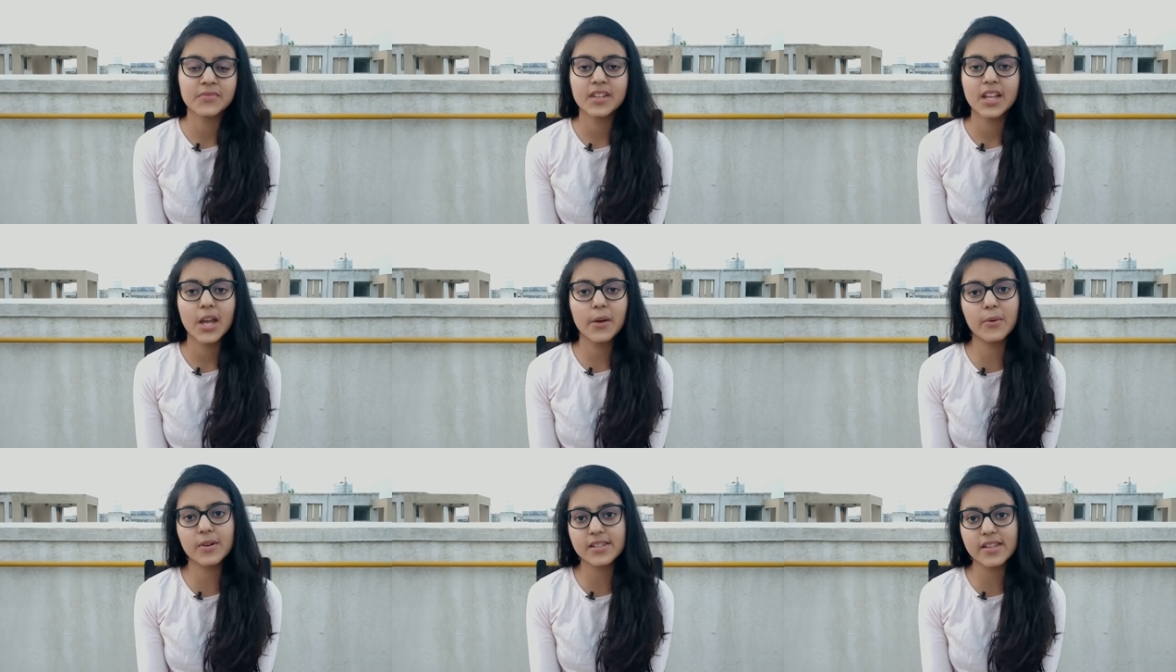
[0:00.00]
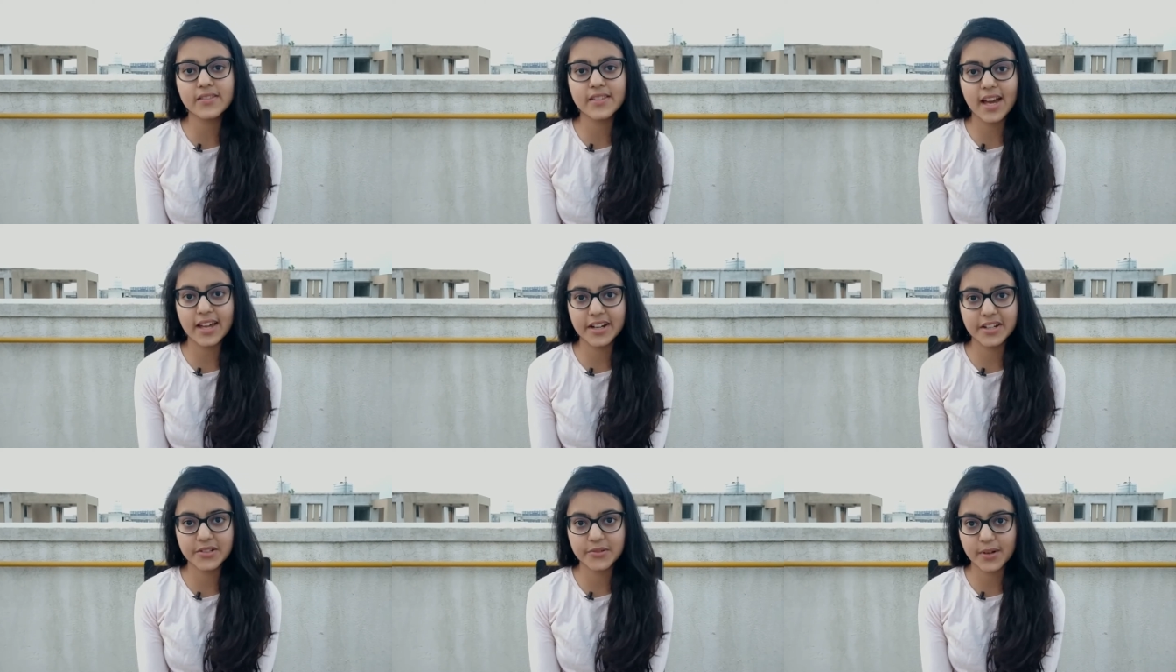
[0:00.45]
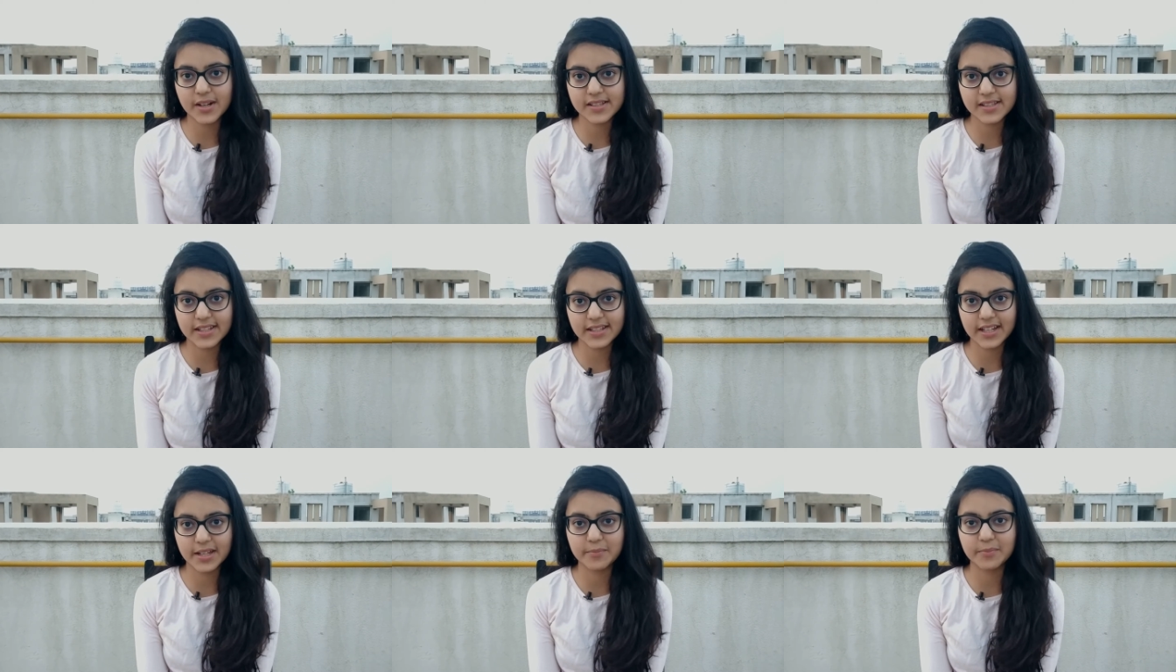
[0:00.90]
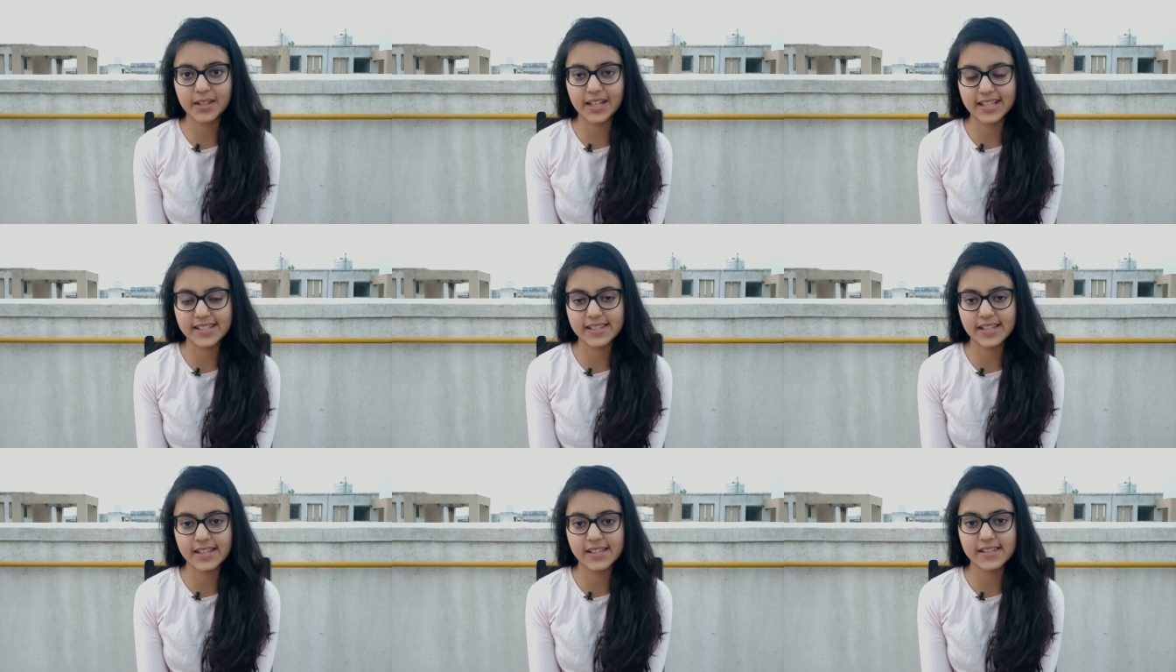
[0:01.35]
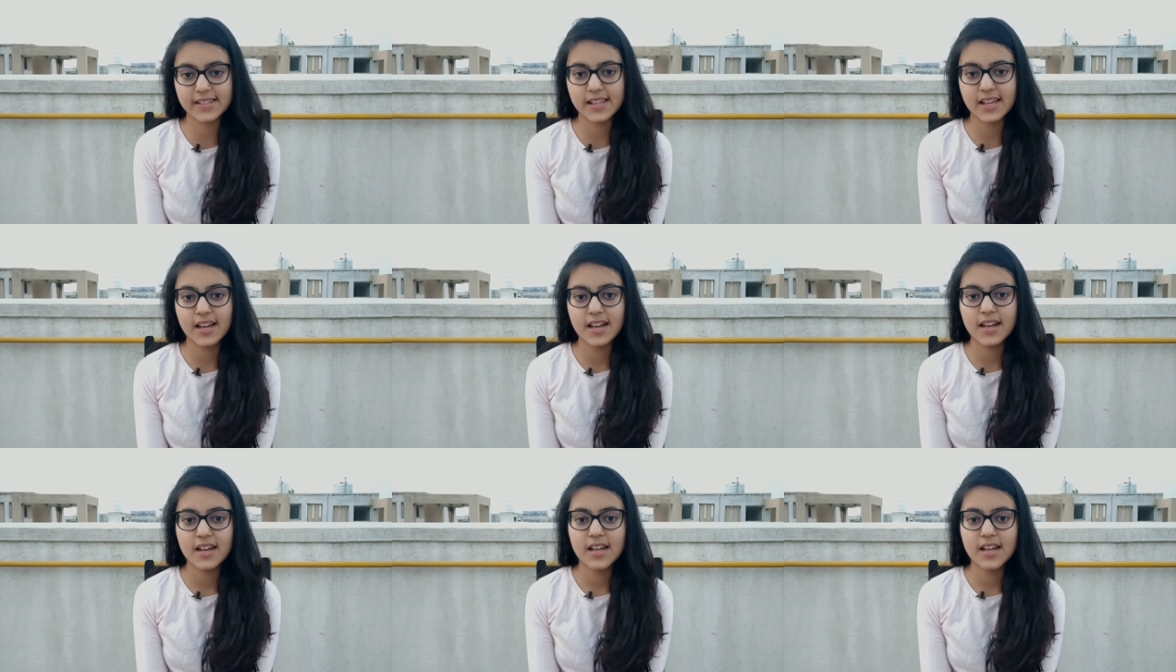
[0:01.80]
it wasn't that interesting at places.